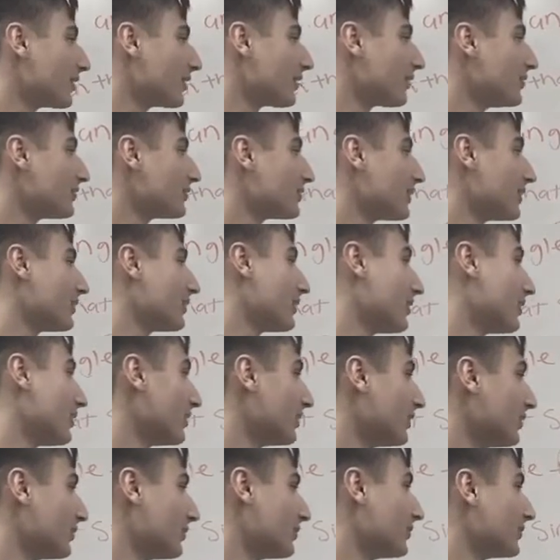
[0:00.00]
and cosine theta
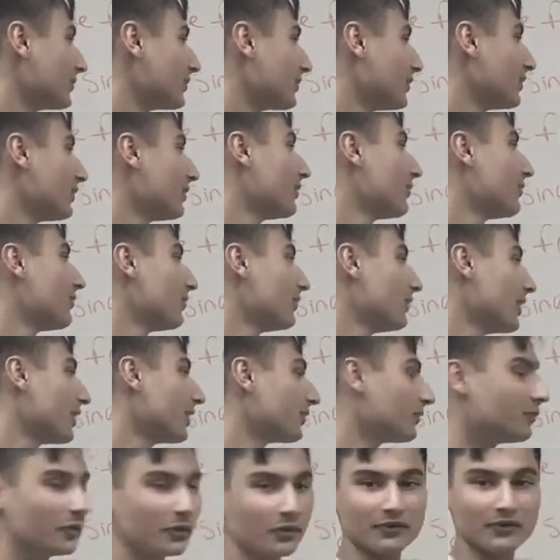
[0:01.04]
equals
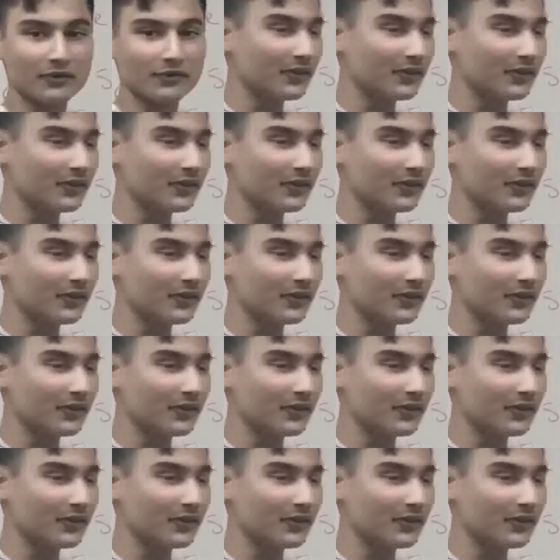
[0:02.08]
negative 4 over